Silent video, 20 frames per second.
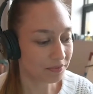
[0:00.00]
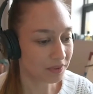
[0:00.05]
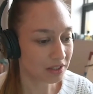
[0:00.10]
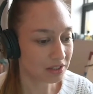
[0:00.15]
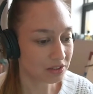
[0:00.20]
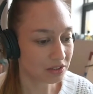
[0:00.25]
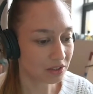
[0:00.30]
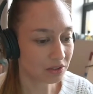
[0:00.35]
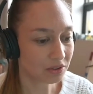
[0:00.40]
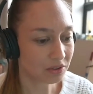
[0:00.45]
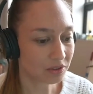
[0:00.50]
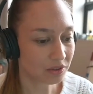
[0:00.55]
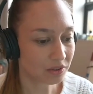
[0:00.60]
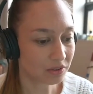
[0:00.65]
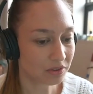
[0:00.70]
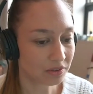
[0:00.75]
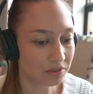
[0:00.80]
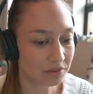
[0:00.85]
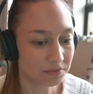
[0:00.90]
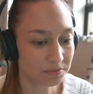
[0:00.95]

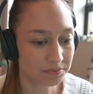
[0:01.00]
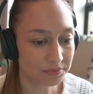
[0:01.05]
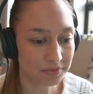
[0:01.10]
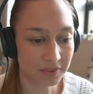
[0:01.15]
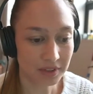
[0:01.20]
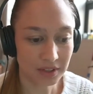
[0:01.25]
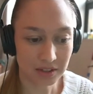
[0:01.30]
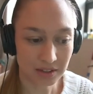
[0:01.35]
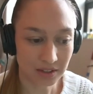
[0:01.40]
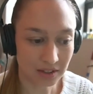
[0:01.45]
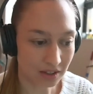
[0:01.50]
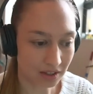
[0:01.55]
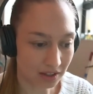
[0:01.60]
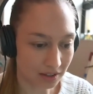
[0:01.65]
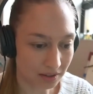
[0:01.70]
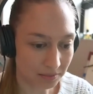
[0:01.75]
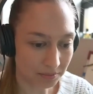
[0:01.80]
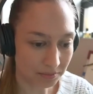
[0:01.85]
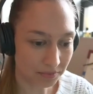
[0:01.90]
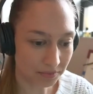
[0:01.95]
So
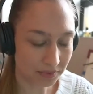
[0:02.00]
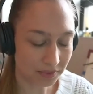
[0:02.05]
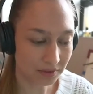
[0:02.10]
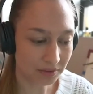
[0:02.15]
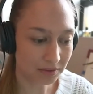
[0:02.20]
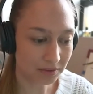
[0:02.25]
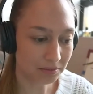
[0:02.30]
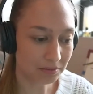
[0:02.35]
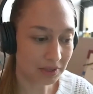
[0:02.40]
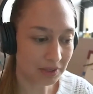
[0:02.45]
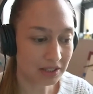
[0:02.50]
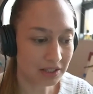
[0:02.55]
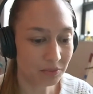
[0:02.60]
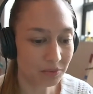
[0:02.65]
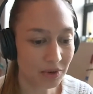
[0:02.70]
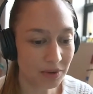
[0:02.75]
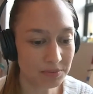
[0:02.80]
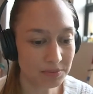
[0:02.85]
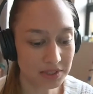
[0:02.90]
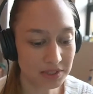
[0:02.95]
made the
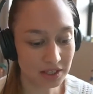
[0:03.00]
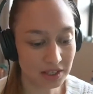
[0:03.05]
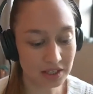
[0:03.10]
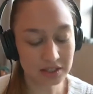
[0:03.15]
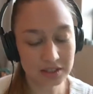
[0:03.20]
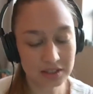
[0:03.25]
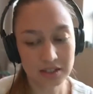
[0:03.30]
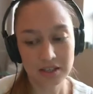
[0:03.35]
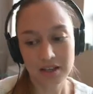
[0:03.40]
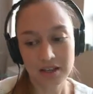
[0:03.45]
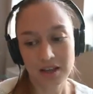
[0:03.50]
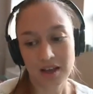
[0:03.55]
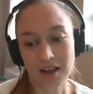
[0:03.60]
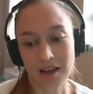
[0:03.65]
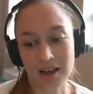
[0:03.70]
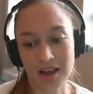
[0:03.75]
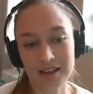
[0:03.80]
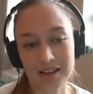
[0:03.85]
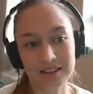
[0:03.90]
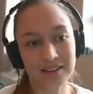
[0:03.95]
website,
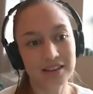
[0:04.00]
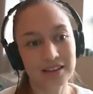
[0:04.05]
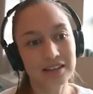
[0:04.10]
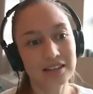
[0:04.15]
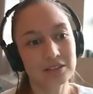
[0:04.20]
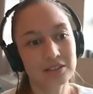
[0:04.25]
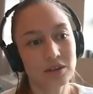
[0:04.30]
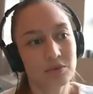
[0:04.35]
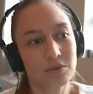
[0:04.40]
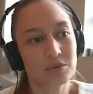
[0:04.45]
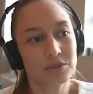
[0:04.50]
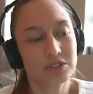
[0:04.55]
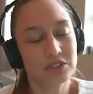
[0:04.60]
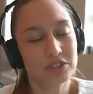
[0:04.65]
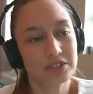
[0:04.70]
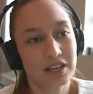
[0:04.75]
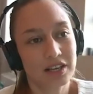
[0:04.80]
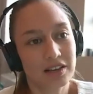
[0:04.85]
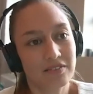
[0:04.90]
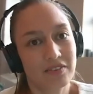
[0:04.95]
and then it was
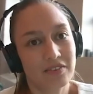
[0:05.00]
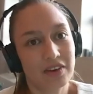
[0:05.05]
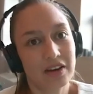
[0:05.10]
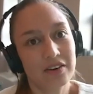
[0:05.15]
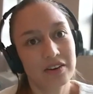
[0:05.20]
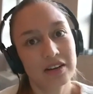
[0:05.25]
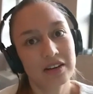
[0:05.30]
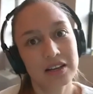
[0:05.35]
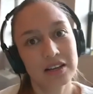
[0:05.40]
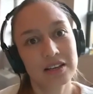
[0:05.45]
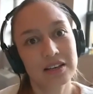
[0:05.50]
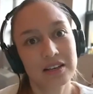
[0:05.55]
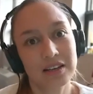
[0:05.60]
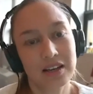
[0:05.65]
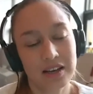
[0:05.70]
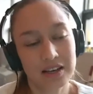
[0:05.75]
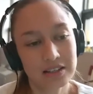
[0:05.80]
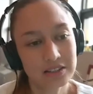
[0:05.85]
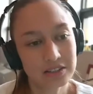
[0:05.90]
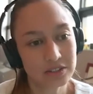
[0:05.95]
just like very
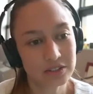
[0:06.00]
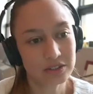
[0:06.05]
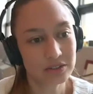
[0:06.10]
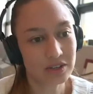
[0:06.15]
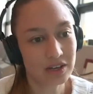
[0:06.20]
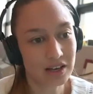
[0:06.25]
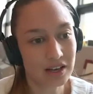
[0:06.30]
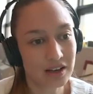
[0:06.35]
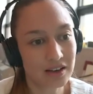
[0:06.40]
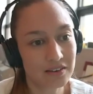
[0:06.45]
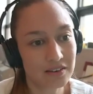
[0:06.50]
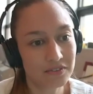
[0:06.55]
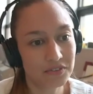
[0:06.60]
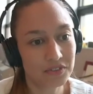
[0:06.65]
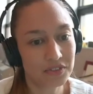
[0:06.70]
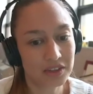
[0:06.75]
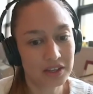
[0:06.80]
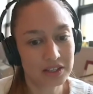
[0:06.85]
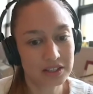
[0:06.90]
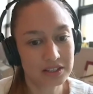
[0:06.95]
nice to have
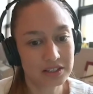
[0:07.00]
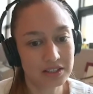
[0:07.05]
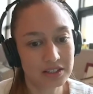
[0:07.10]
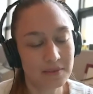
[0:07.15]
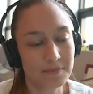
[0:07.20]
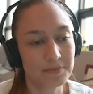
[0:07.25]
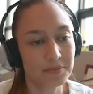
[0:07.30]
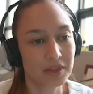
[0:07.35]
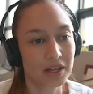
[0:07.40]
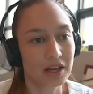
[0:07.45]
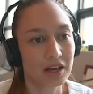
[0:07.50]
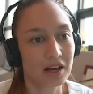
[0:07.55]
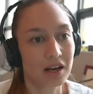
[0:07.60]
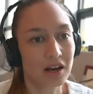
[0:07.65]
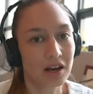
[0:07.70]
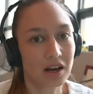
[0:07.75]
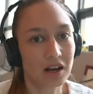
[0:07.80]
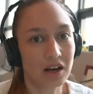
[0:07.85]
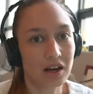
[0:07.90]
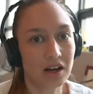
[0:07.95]
this
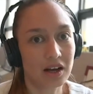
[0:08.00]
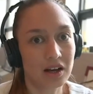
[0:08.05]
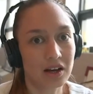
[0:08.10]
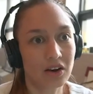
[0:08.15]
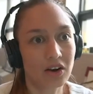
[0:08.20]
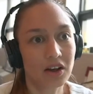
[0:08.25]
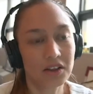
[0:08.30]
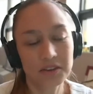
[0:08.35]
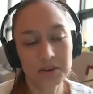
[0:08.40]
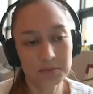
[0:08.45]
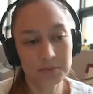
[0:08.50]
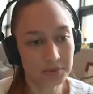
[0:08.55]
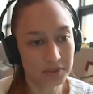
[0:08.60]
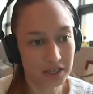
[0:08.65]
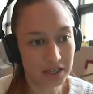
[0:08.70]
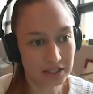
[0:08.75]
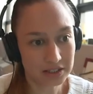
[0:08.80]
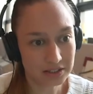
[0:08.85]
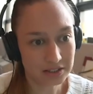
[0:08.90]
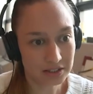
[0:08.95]
other
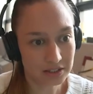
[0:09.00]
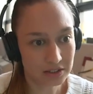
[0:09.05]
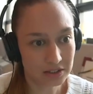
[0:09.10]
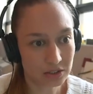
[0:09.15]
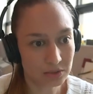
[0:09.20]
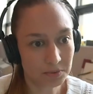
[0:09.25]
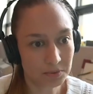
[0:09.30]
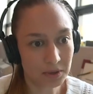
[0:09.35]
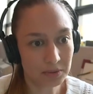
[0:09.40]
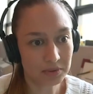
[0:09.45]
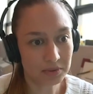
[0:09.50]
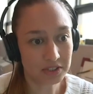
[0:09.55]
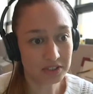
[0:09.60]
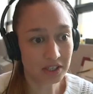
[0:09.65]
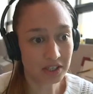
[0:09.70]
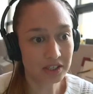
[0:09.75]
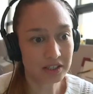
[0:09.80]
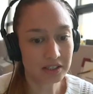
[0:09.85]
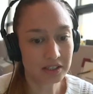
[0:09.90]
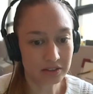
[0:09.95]
place to publish
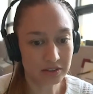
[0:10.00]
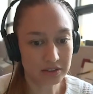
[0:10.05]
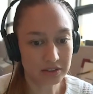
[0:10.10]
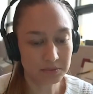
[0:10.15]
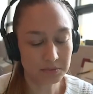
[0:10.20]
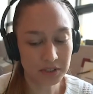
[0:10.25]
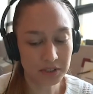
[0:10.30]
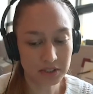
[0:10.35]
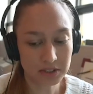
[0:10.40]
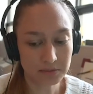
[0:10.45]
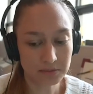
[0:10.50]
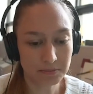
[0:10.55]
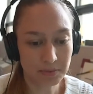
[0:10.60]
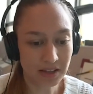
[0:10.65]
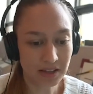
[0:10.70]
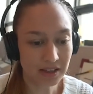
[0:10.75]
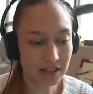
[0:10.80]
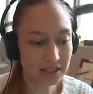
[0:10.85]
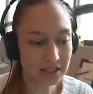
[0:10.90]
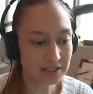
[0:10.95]
articles, because
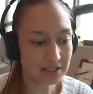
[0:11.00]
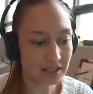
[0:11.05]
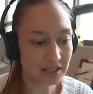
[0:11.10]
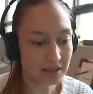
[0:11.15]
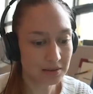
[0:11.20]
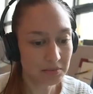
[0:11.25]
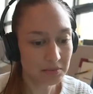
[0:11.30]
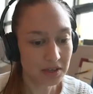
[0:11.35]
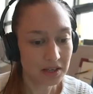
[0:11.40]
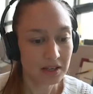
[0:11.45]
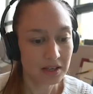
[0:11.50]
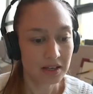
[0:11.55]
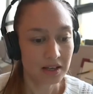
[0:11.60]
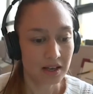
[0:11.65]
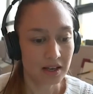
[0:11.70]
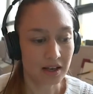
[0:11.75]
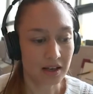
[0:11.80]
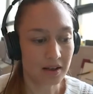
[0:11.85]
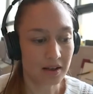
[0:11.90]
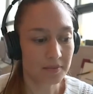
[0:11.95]
by that time
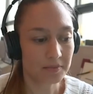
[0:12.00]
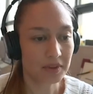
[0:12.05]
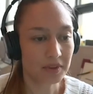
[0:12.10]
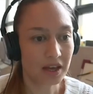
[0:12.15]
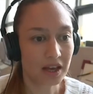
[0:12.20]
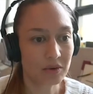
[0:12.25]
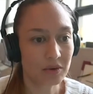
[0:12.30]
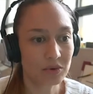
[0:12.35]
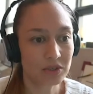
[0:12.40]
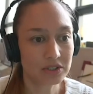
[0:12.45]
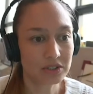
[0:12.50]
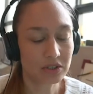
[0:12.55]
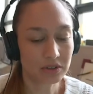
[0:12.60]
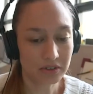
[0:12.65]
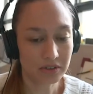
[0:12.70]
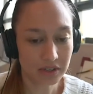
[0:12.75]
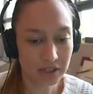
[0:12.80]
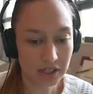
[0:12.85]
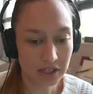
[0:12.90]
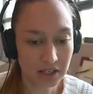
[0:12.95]
I was
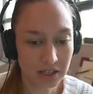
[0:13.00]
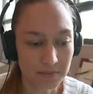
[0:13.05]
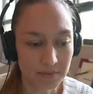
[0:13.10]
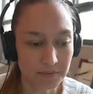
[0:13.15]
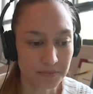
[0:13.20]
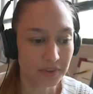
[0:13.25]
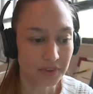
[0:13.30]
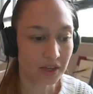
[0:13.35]
already